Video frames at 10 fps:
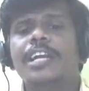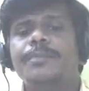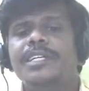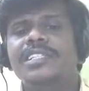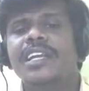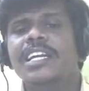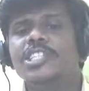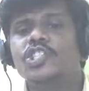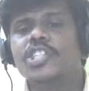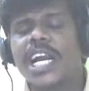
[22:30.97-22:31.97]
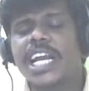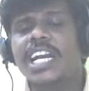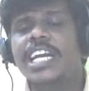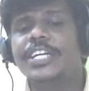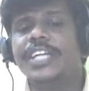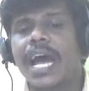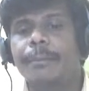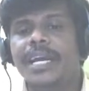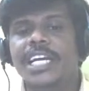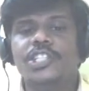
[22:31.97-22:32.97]
muscle is suddenly
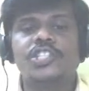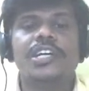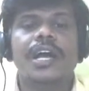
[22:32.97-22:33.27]
damaged